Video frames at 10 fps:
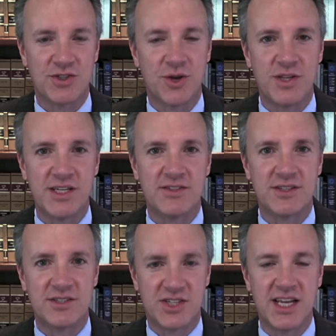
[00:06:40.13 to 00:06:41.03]
So
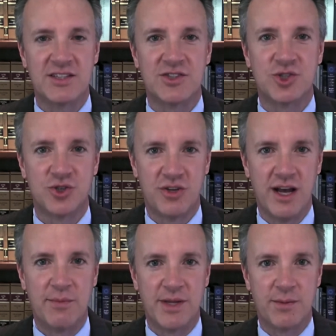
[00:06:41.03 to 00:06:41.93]
these states should
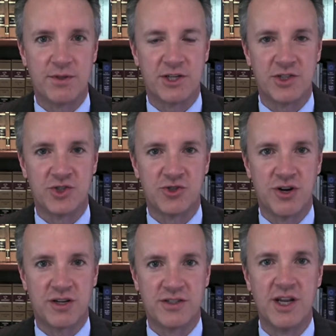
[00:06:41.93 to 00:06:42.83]
not be able to
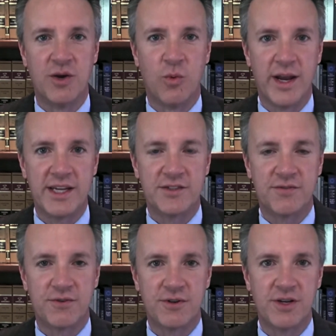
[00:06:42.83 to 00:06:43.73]
construct ways
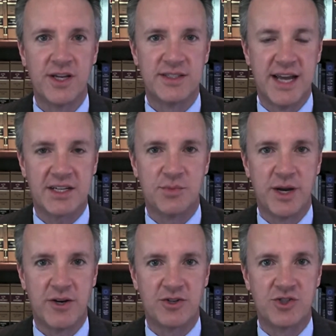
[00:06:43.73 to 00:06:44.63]
for
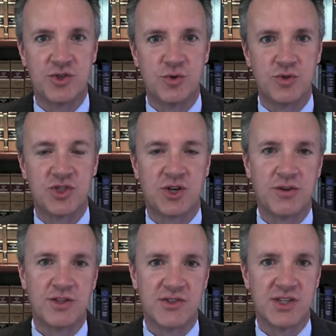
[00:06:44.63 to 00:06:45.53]
taxpayers to
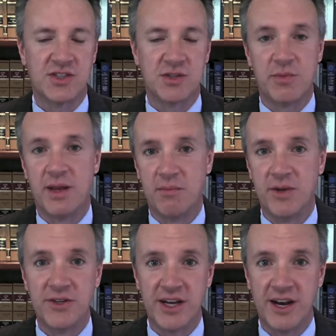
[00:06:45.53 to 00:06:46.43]
skirt the system and
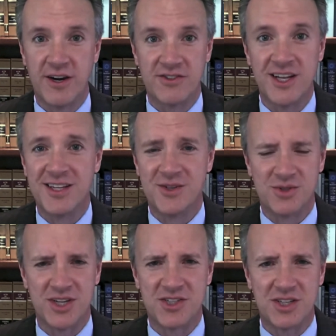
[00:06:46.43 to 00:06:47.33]
millionaires to
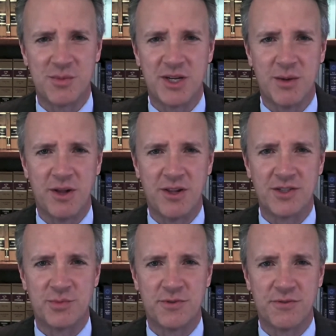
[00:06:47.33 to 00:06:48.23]
essentially become
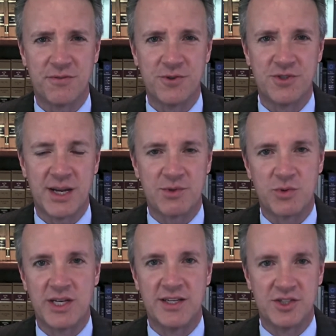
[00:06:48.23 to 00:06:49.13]
eligible for food stamps.
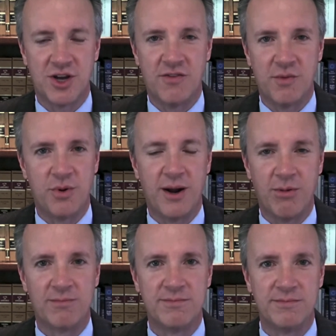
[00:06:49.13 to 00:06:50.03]
We need to solve the problem.